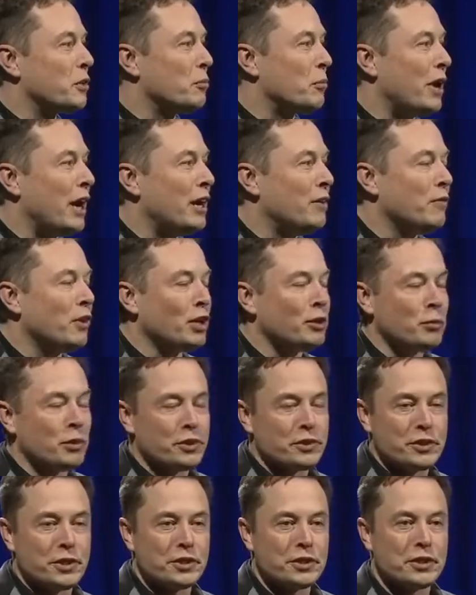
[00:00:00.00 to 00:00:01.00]
to combine multiple
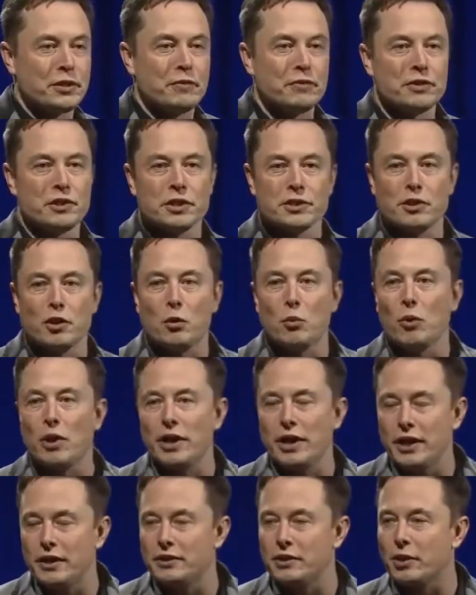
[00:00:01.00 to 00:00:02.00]
systems. There's not
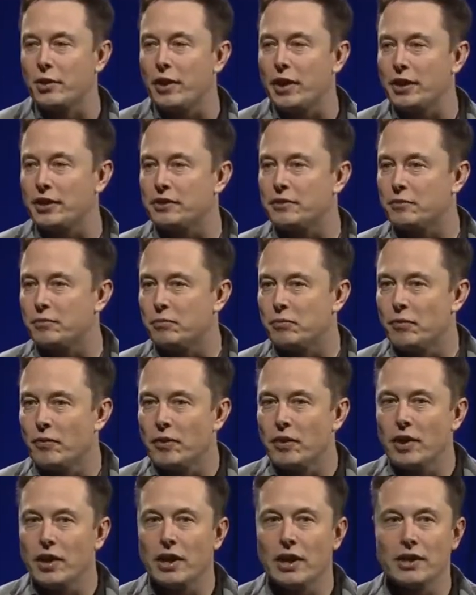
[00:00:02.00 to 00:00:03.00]
one integrated
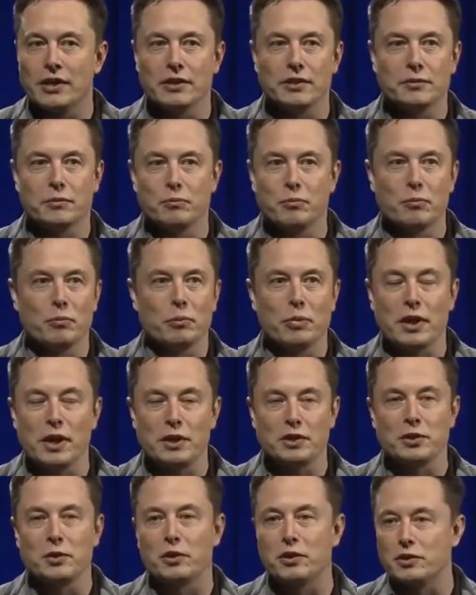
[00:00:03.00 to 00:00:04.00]
uh,
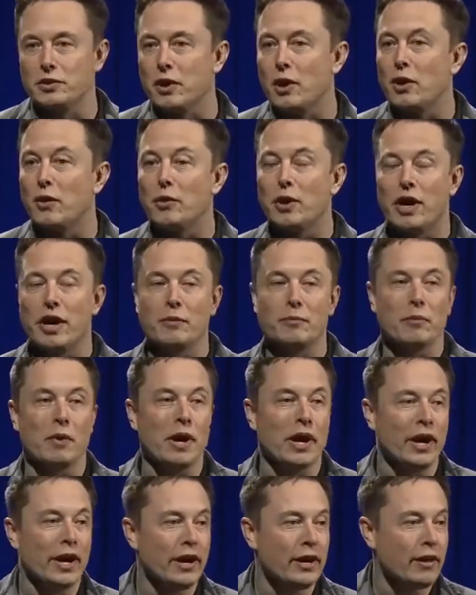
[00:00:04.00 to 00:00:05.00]
place you can go and
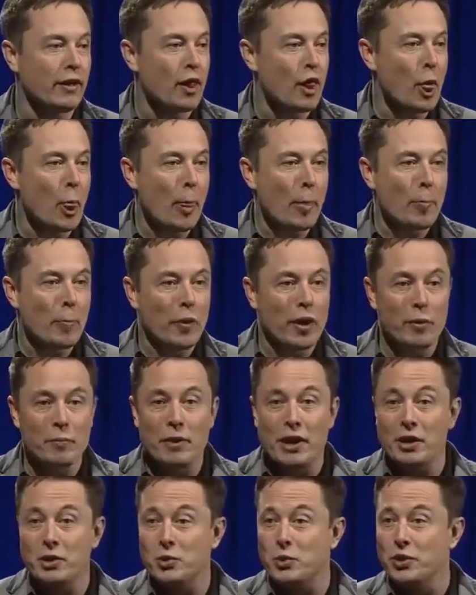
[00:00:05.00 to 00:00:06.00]
buy a
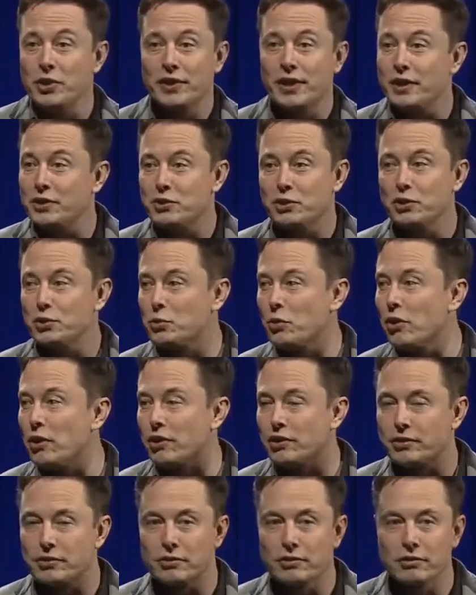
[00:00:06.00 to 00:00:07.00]
battery that just
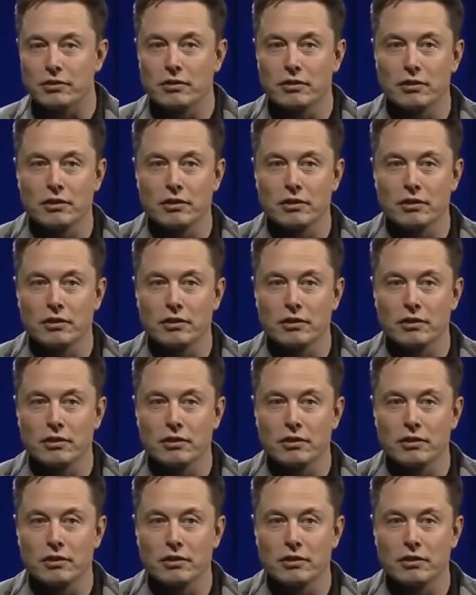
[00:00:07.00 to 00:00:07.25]
works.